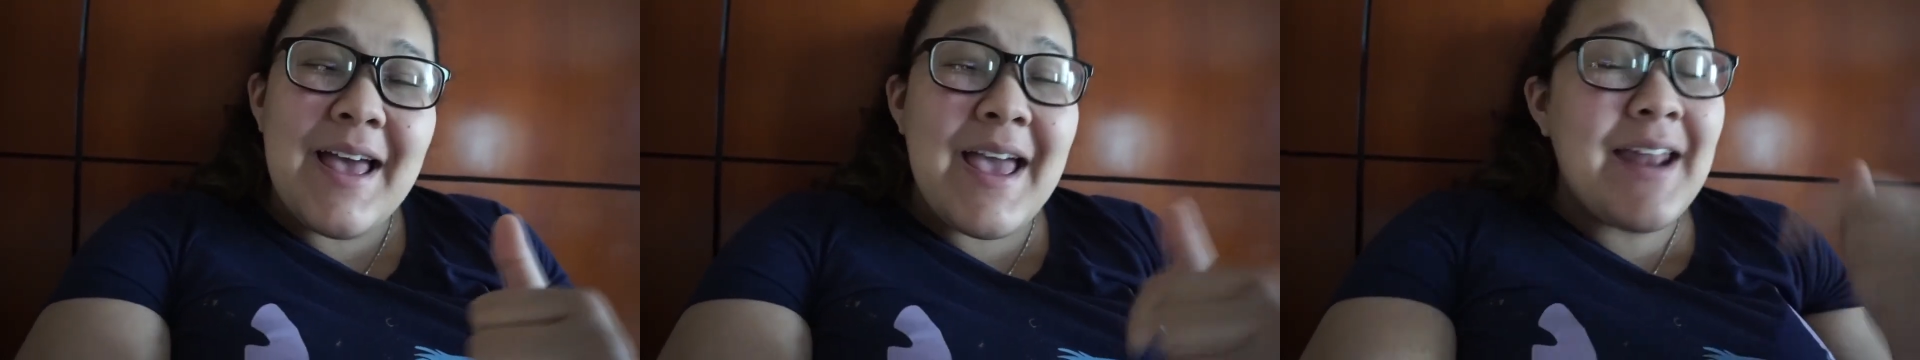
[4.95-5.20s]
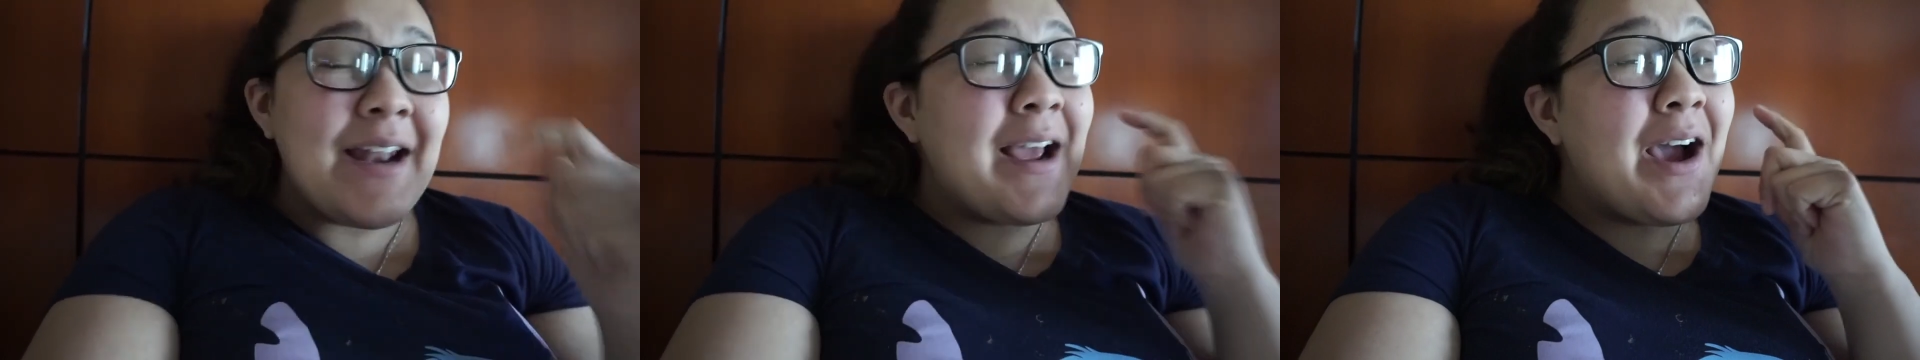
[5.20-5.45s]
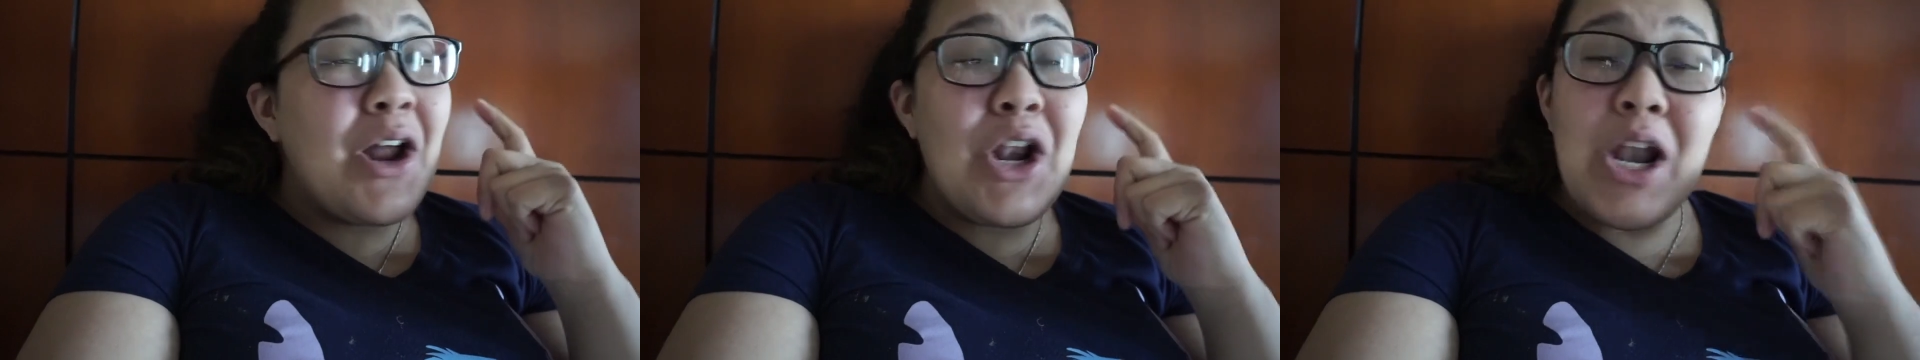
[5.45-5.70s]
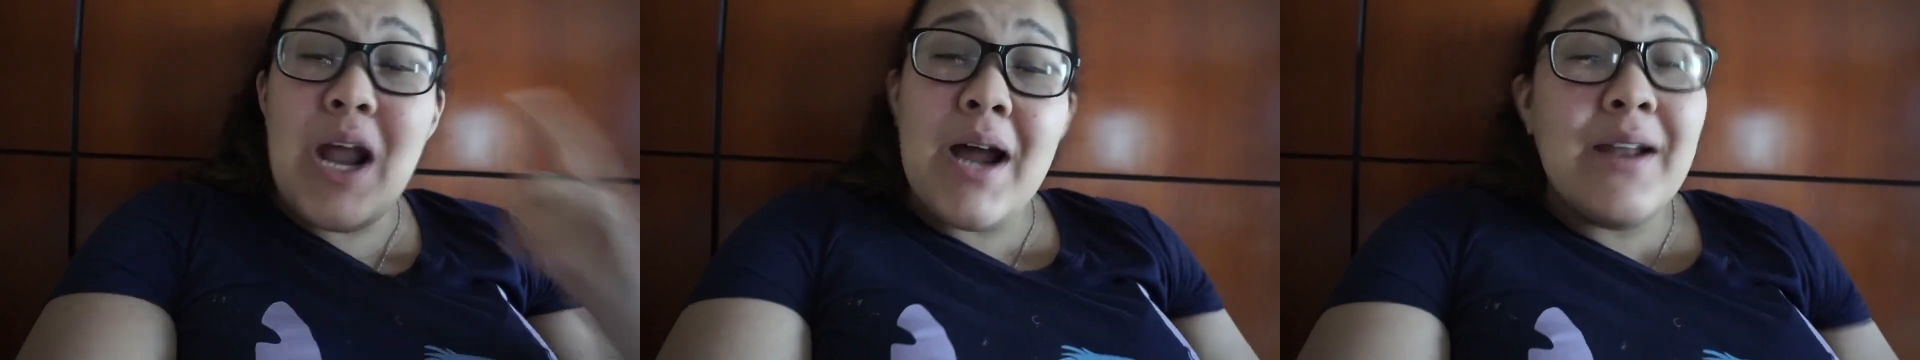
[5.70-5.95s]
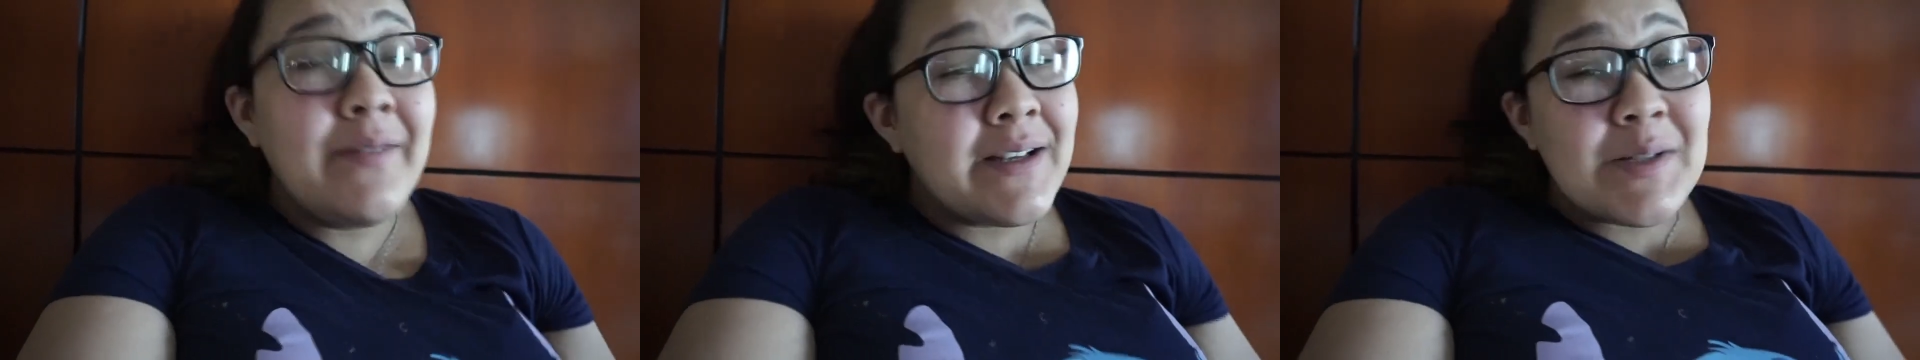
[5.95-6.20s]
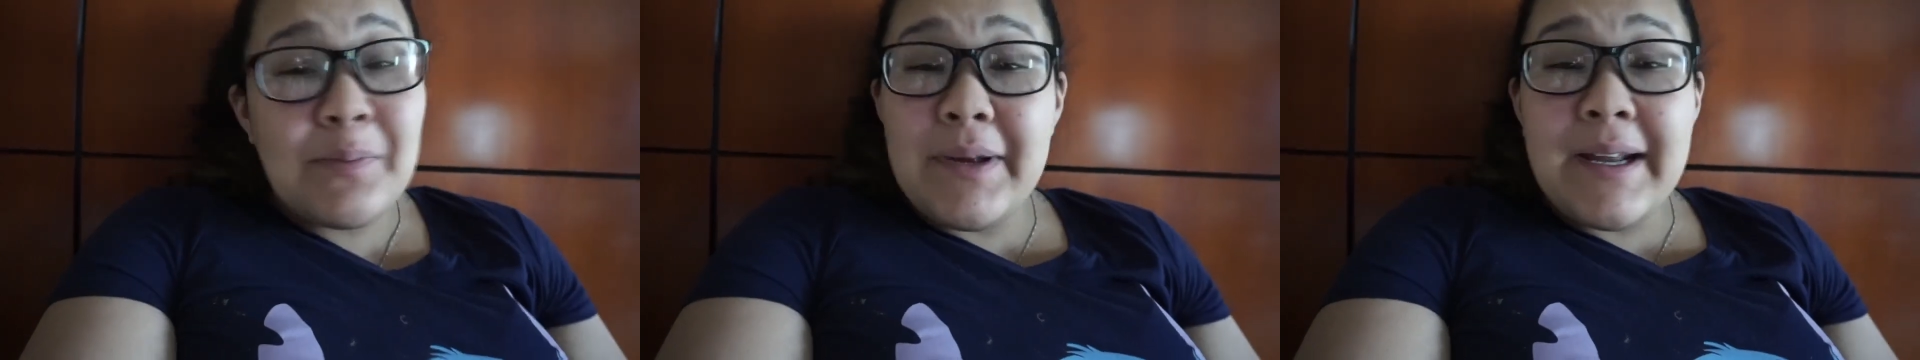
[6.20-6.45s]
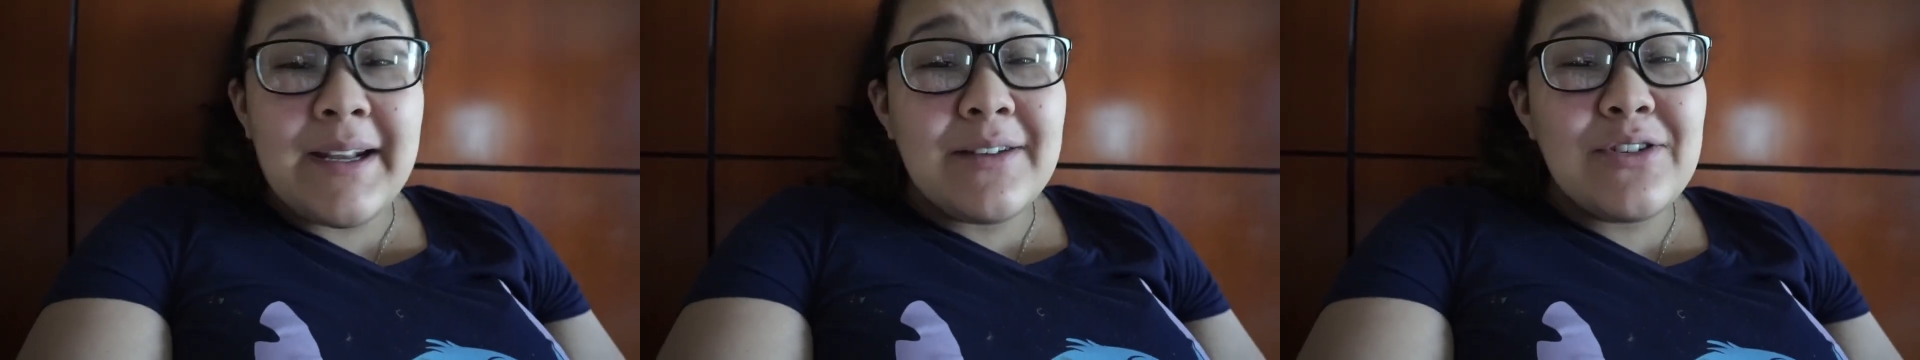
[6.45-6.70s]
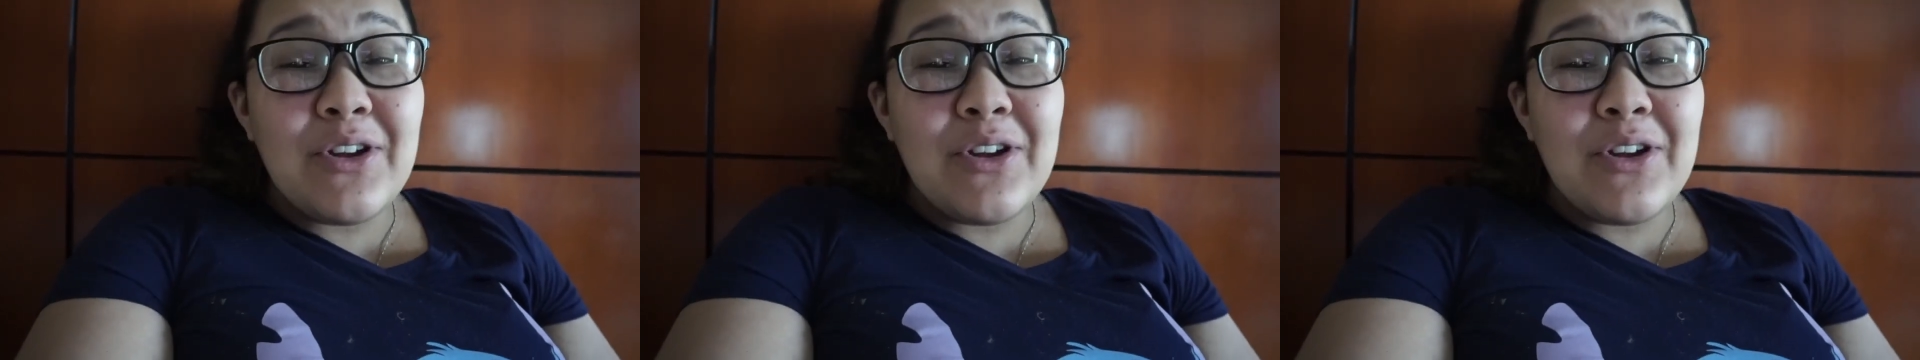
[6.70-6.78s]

and I got a lot of explaining